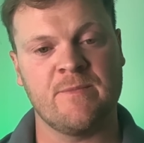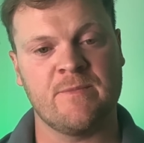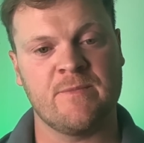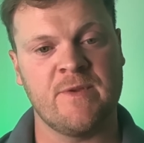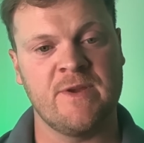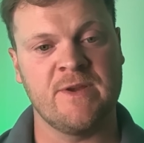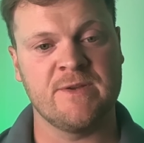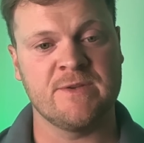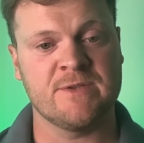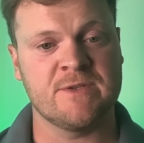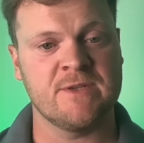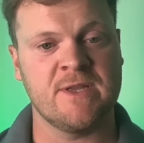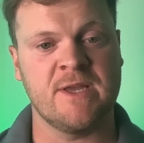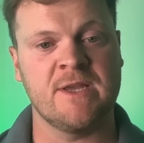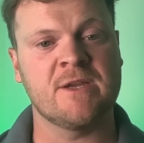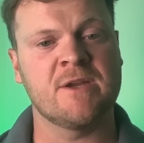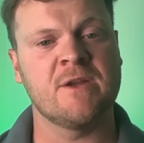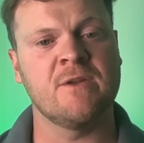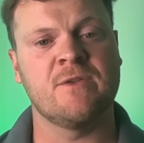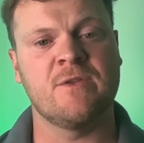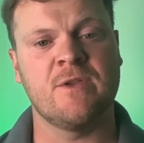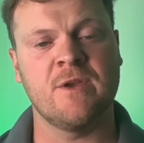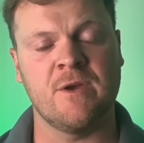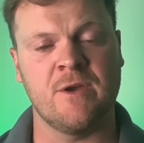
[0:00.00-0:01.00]
things that they
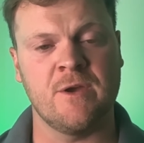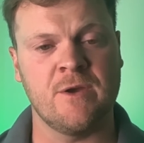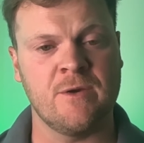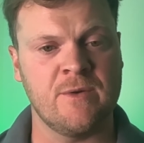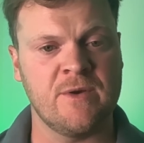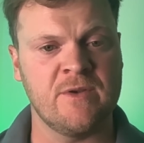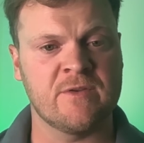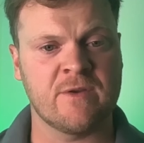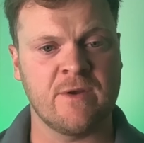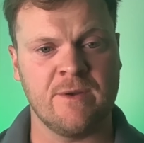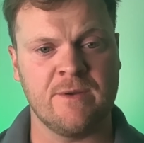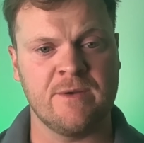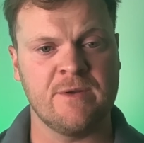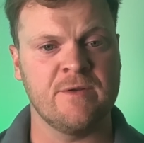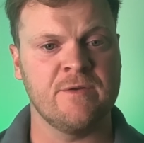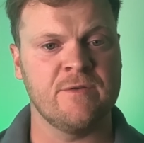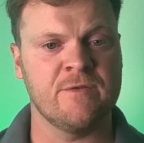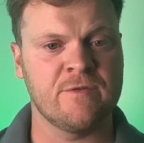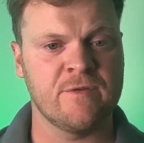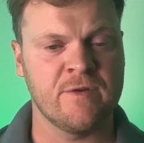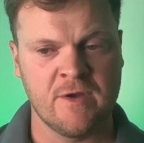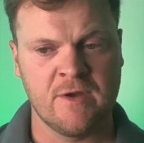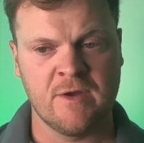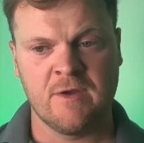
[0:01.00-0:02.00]
could do is kind
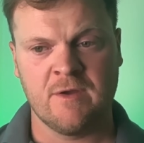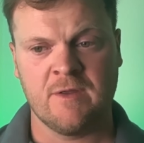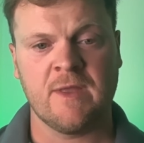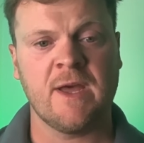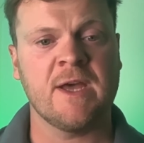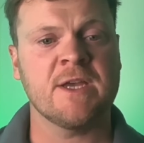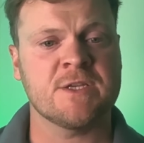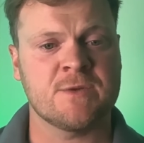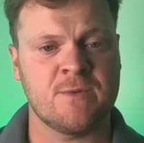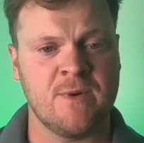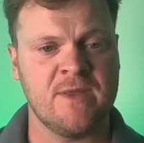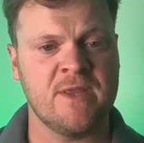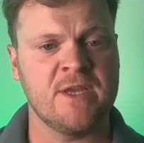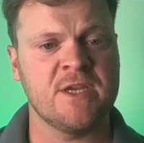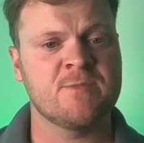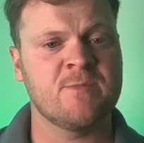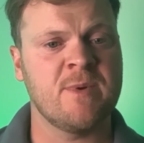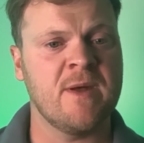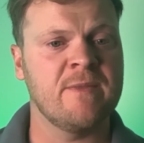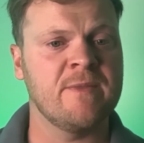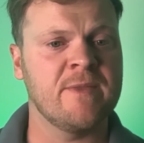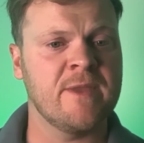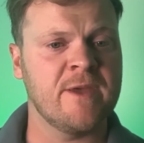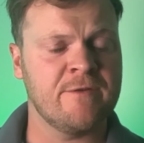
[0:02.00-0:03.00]
of, that's where they
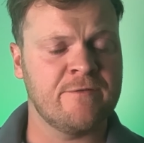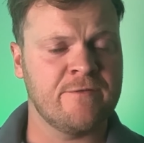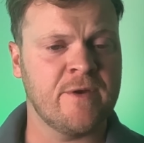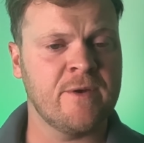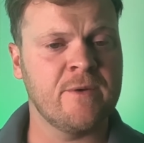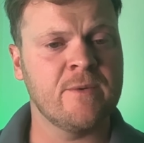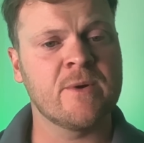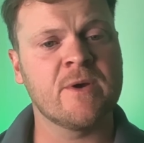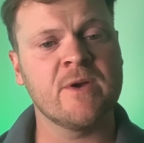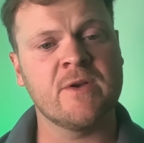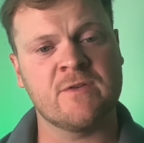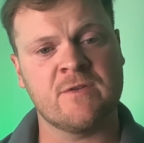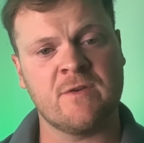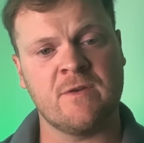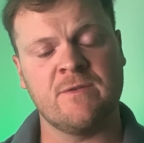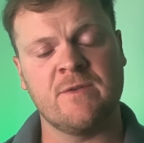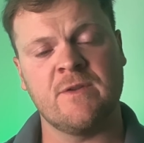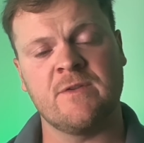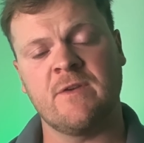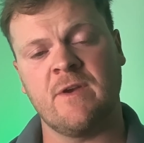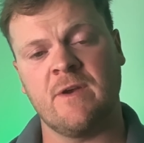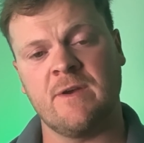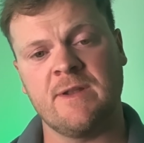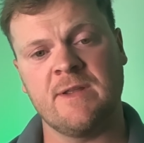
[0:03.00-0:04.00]
spend their focus on
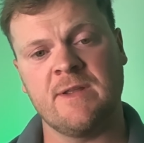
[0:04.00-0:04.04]
the tiny